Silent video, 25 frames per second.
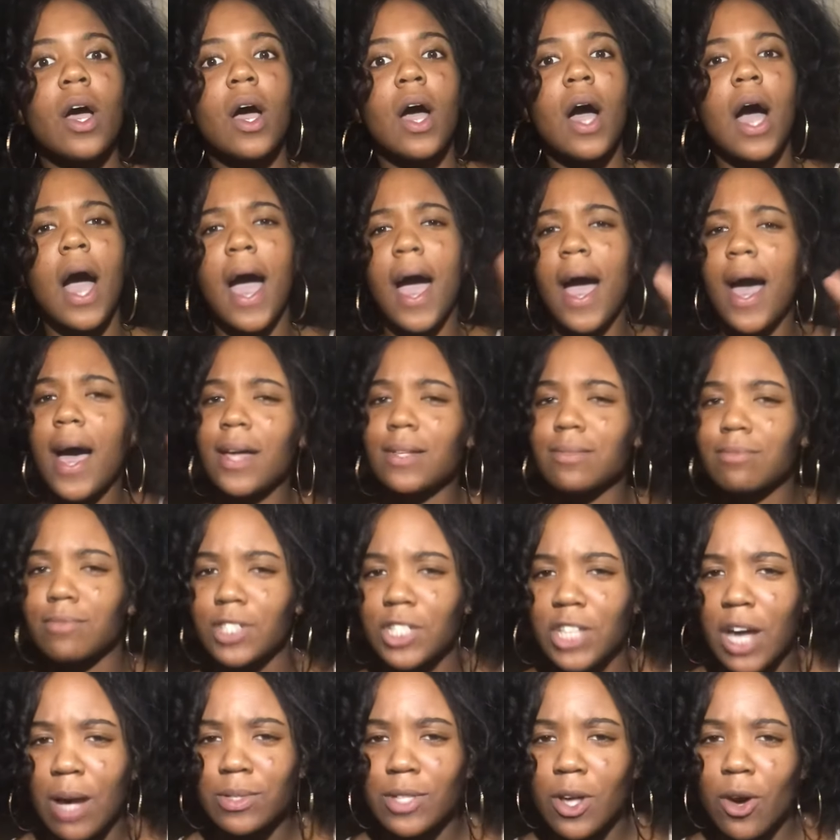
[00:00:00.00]
I was
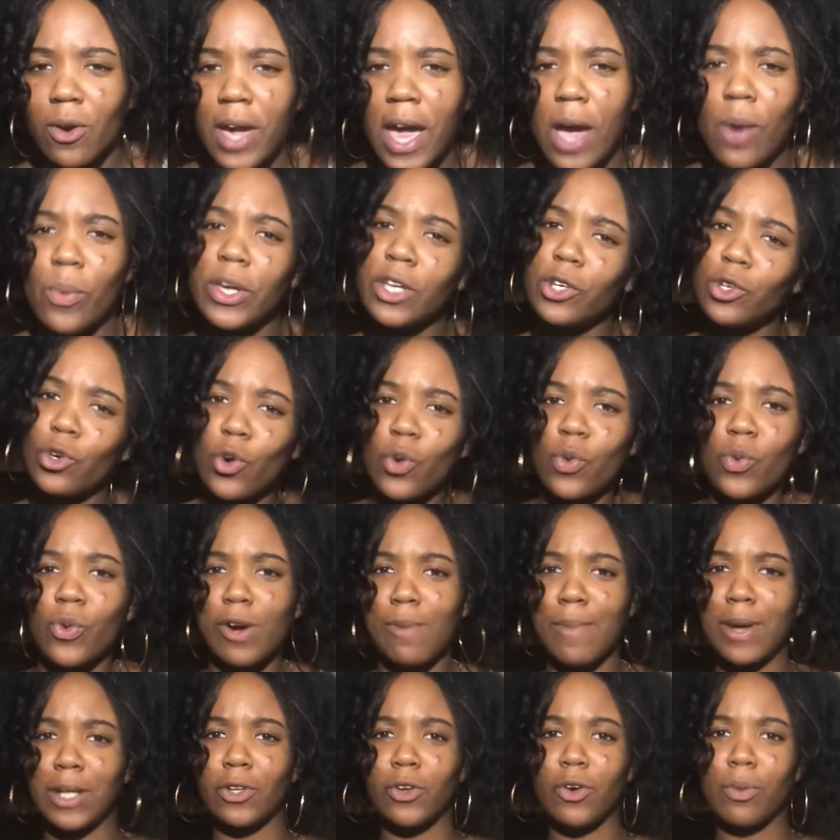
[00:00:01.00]
like, okay, we can do it with one of
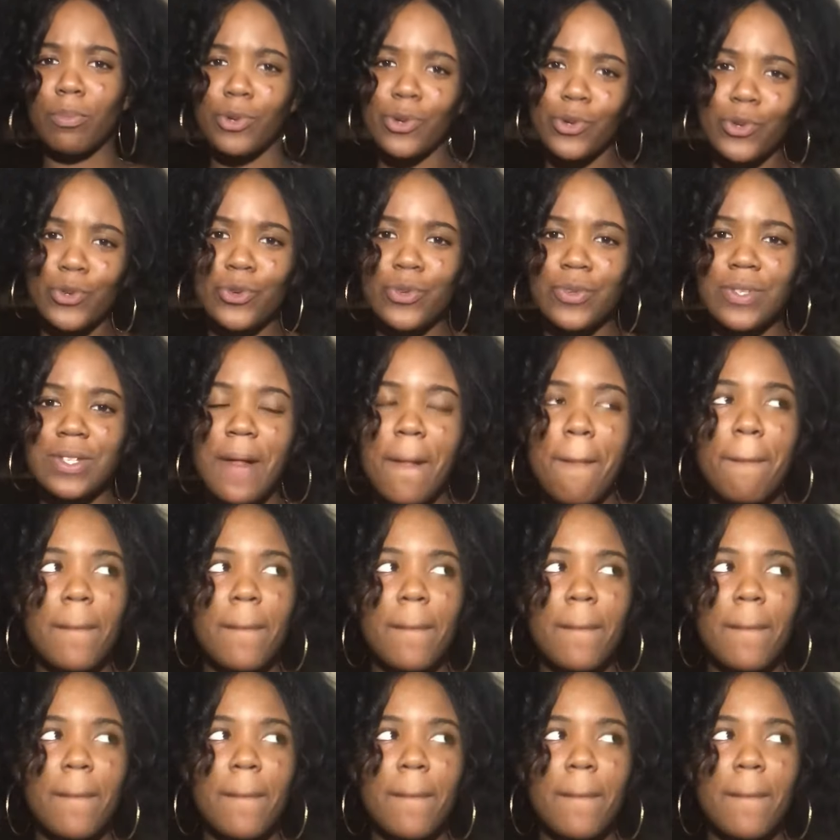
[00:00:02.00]
my little boos.